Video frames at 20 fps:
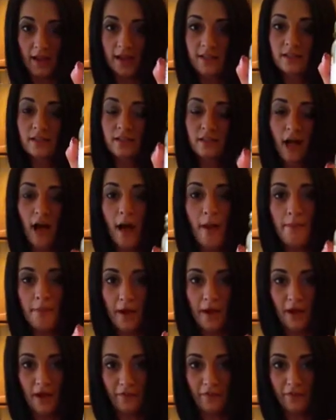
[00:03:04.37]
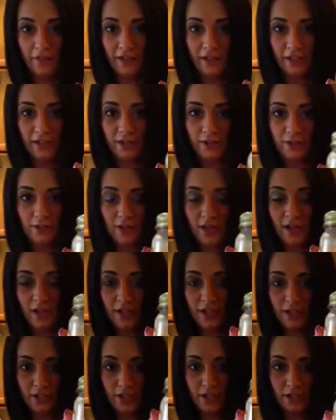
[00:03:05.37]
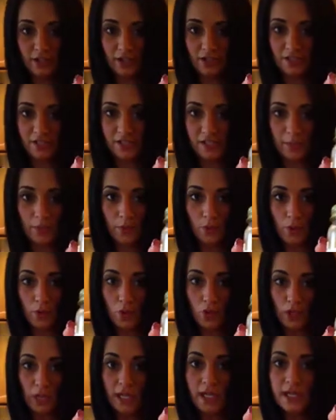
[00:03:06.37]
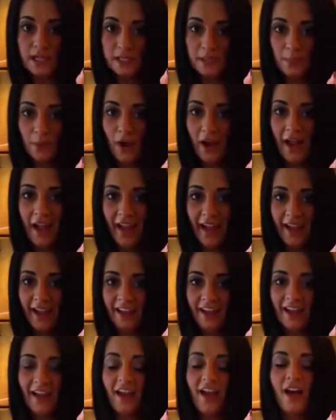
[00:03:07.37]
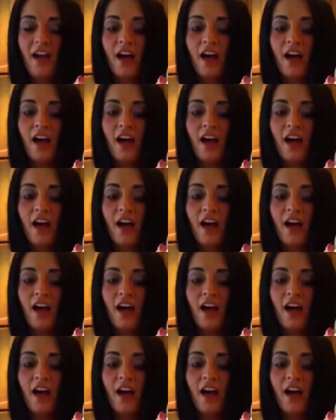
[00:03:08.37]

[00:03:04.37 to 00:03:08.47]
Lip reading: It's a lot better for you than your just typical cooking spray.